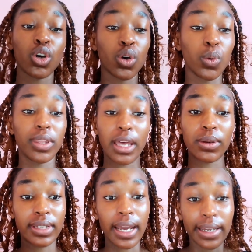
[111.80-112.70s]
without
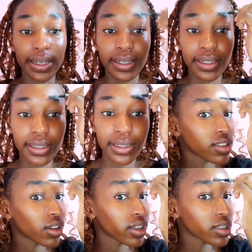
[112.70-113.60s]
dying. As
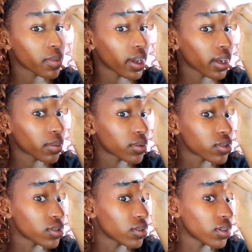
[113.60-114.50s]
long as my eyebrows
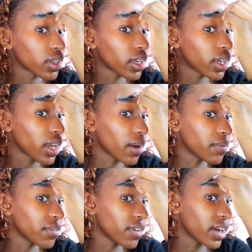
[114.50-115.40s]
look okay, I'm
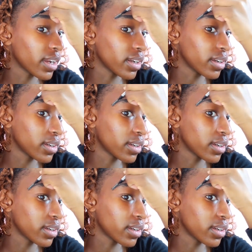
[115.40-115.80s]
fine.